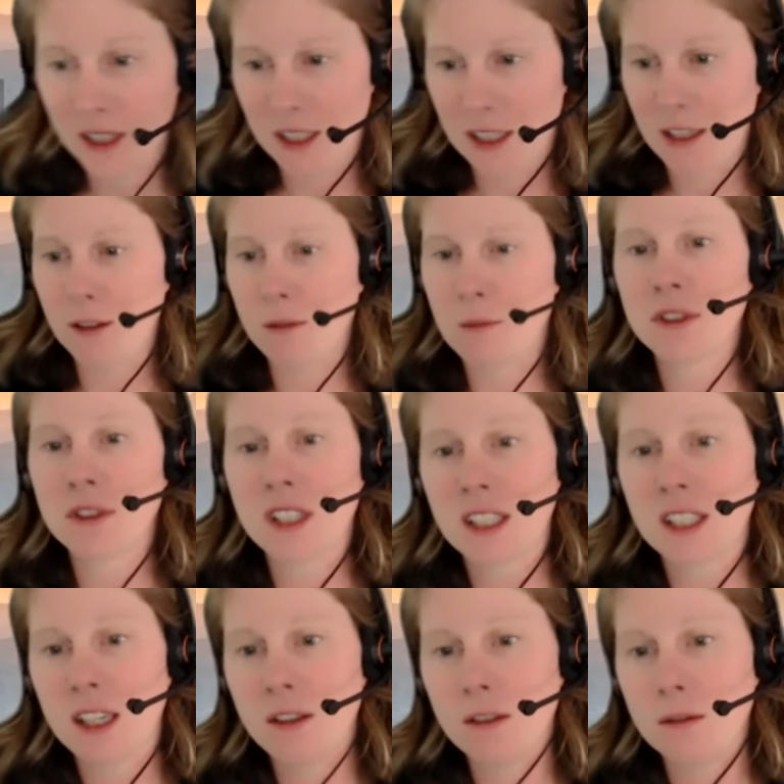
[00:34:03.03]
and I almost
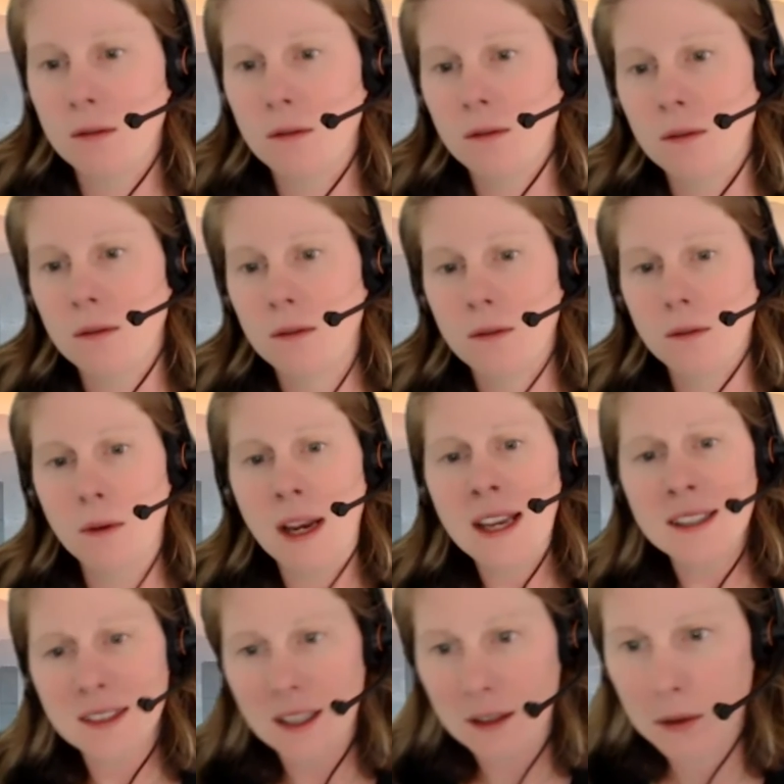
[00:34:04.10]
think I know who
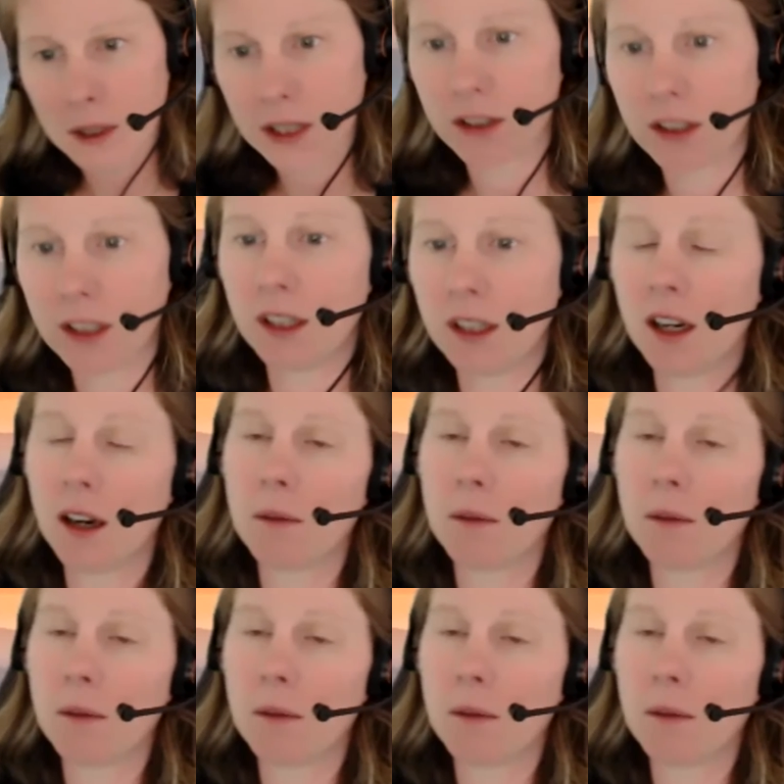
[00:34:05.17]
asked that question.